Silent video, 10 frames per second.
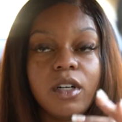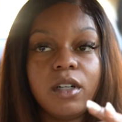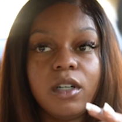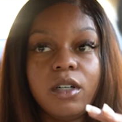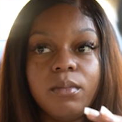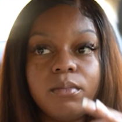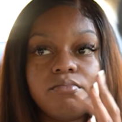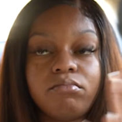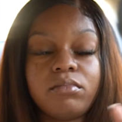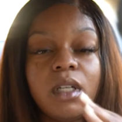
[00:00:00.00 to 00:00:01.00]

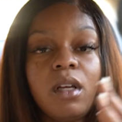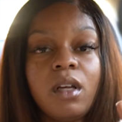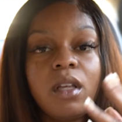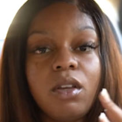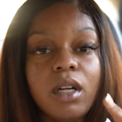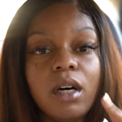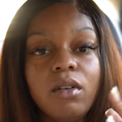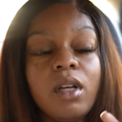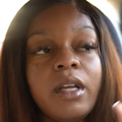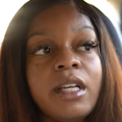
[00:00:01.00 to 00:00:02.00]
um, you know.